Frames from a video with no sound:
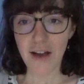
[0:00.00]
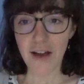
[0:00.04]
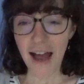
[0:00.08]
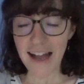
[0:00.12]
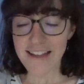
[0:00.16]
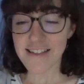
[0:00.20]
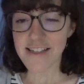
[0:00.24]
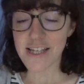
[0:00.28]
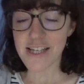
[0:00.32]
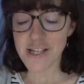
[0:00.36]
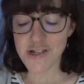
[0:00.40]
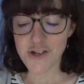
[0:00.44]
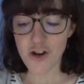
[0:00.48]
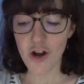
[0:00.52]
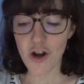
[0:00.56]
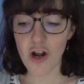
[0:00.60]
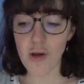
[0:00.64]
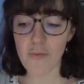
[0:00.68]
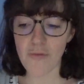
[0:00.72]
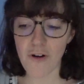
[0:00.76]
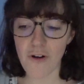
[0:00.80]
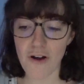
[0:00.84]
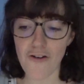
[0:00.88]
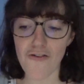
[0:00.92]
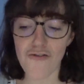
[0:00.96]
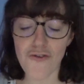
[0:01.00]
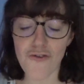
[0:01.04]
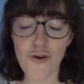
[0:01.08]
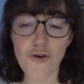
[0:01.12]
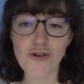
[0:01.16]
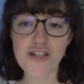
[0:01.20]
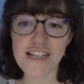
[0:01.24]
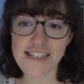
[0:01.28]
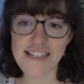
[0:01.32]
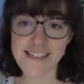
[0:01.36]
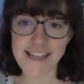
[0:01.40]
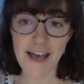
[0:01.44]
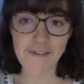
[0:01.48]
Anthony Trollope wrote
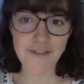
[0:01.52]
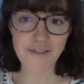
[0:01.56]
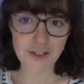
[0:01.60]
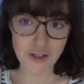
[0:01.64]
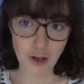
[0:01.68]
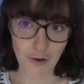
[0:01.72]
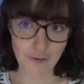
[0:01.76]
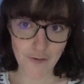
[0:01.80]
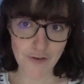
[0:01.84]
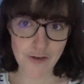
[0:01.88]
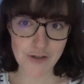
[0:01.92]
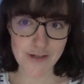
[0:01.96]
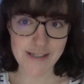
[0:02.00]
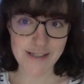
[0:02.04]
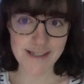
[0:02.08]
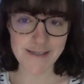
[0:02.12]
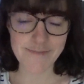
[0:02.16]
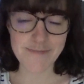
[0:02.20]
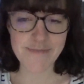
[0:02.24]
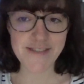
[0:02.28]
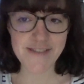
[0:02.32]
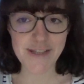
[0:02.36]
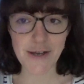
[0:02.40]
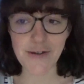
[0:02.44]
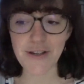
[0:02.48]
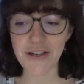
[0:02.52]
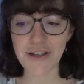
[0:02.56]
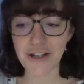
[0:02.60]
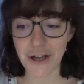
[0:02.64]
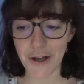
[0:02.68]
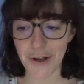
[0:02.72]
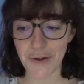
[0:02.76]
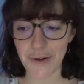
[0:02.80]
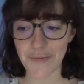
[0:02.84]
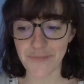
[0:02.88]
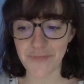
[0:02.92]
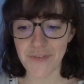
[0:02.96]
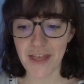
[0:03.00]
47 novels, so, you
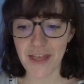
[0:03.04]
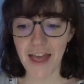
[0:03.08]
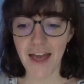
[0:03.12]
know,